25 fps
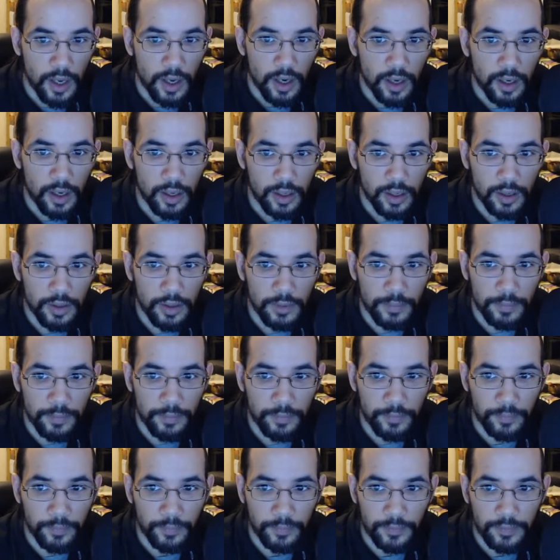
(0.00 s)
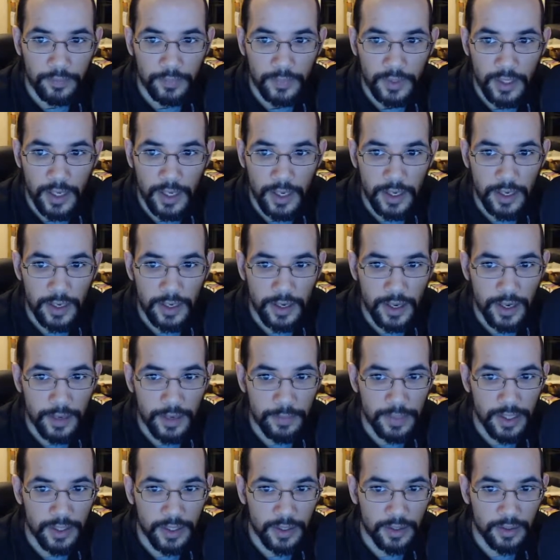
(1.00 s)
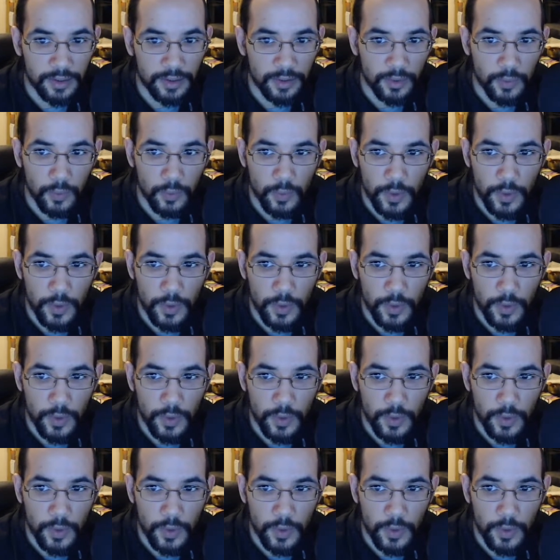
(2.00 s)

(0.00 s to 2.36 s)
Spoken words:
And I mean,